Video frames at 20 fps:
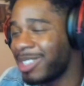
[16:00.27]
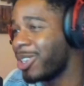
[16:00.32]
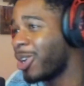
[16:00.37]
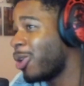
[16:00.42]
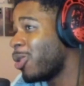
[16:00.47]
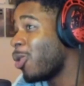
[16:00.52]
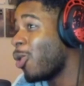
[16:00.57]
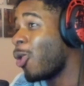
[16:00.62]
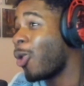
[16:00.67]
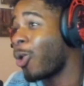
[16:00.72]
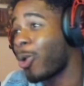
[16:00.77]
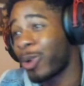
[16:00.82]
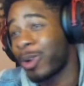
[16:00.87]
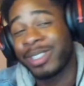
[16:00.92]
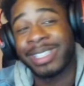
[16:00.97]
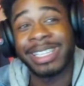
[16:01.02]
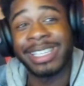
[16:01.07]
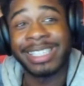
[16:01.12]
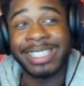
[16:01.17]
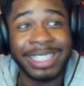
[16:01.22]
no
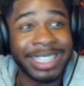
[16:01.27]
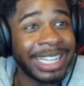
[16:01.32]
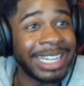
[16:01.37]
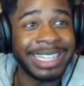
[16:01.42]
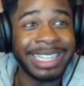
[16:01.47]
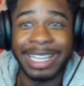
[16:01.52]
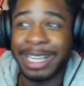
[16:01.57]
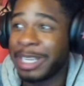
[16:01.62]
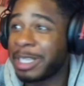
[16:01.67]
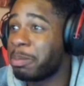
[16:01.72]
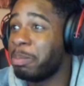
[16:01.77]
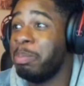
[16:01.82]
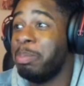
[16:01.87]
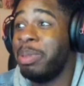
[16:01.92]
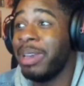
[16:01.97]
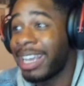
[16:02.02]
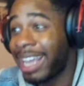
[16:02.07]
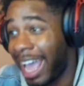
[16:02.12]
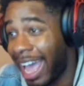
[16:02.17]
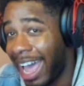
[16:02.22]
horse is letting his
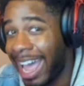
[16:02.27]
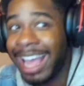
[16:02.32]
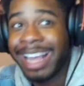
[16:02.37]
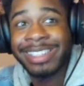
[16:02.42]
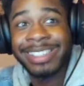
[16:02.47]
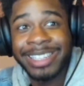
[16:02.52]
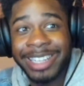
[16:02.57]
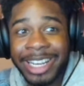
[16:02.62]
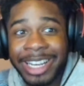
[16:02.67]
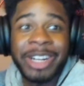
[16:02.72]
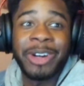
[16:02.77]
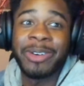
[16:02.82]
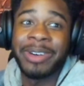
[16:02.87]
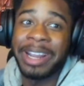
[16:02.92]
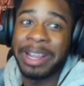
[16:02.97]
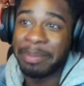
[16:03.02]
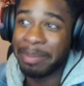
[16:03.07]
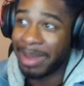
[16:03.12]
big ass get on their